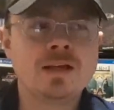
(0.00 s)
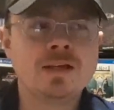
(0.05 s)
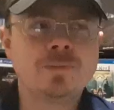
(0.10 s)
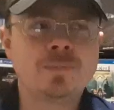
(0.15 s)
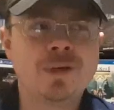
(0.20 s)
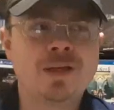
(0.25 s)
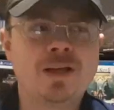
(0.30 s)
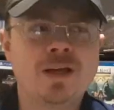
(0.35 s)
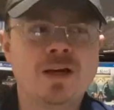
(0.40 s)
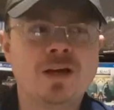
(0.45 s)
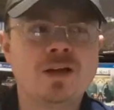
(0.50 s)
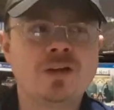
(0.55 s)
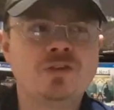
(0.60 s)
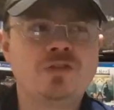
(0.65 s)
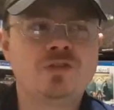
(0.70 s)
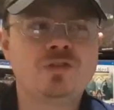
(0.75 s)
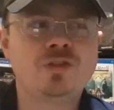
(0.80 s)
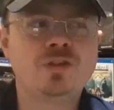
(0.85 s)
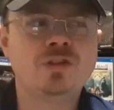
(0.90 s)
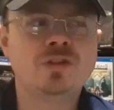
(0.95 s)

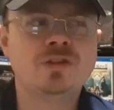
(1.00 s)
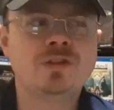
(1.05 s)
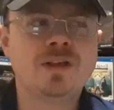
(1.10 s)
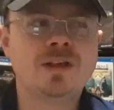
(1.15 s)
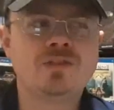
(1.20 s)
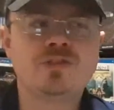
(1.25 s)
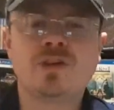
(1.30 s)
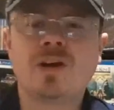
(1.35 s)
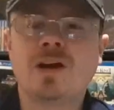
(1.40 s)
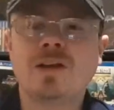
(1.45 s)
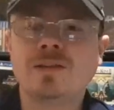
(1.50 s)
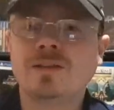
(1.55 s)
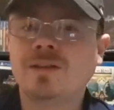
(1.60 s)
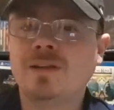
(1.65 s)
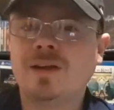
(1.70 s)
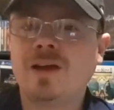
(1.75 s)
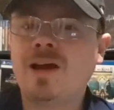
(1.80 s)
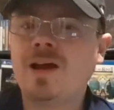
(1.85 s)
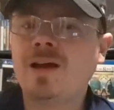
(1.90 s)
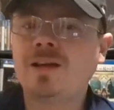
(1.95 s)
Because it's got a
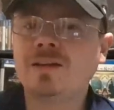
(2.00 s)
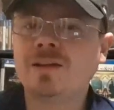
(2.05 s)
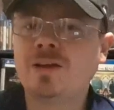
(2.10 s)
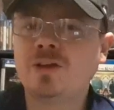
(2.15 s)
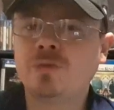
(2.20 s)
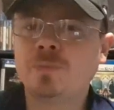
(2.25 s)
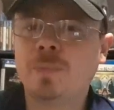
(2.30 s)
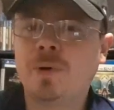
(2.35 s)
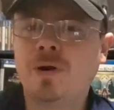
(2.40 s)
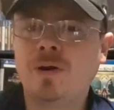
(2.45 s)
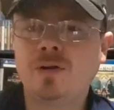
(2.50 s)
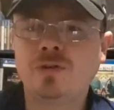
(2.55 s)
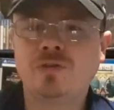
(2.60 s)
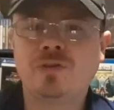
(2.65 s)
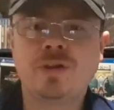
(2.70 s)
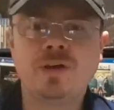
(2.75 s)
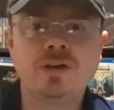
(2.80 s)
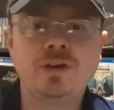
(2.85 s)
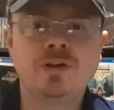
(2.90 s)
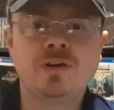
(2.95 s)
lot less parts
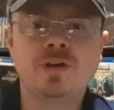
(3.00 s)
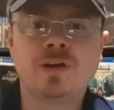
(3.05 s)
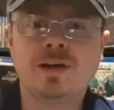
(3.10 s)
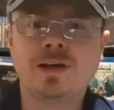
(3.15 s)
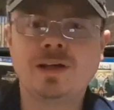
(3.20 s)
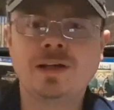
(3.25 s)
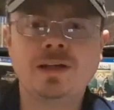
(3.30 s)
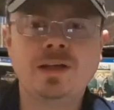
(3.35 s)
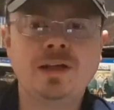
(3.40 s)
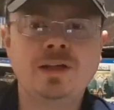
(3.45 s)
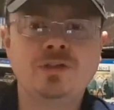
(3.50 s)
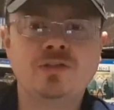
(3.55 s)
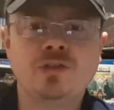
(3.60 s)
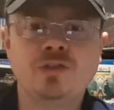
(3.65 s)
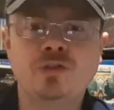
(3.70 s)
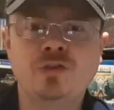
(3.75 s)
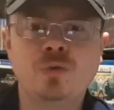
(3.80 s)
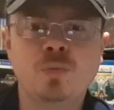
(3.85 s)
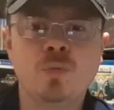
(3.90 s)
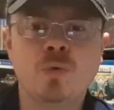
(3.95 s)
that you're going to need,
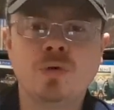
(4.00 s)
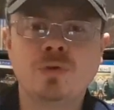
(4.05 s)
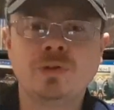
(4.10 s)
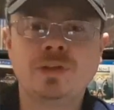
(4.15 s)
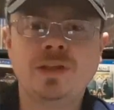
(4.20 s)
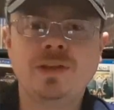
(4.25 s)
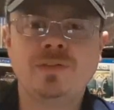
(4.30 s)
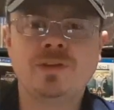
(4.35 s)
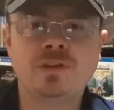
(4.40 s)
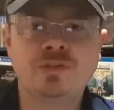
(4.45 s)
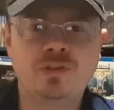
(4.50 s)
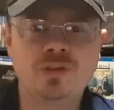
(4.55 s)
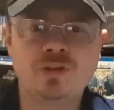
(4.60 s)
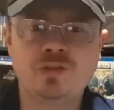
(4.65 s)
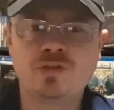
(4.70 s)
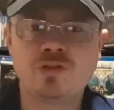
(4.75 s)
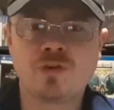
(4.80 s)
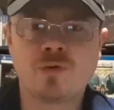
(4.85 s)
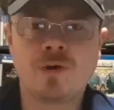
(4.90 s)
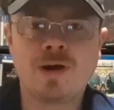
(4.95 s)
since you won't need the
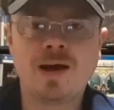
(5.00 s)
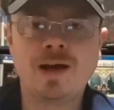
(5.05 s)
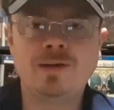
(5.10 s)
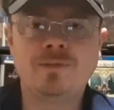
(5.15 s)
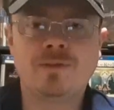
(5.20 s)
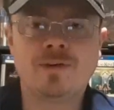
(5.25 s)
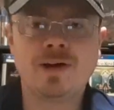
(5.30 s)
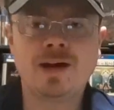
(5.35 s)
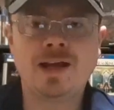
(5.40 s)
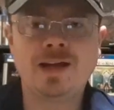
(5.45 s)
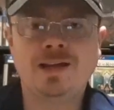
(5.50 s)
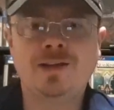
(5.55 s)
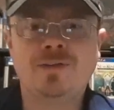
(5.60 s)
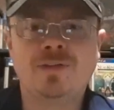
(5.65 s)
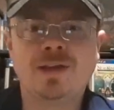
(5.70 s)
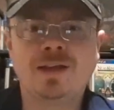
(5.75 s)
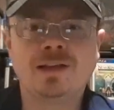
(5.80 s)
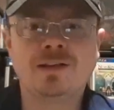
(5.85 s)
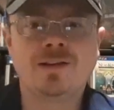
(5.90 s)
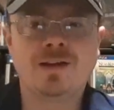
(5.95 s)
disk drive or
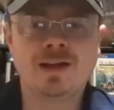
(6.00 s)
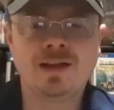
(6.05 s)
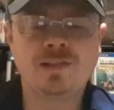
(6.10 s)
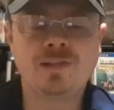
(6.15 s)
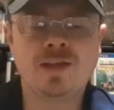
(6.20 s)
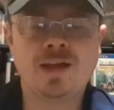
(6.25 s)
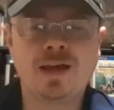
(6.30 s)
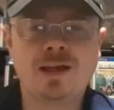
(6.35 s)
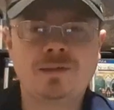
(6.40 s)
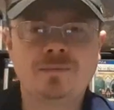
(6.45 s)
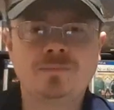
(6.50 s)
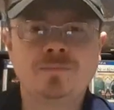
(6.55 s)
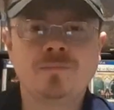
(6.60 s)
anything like that.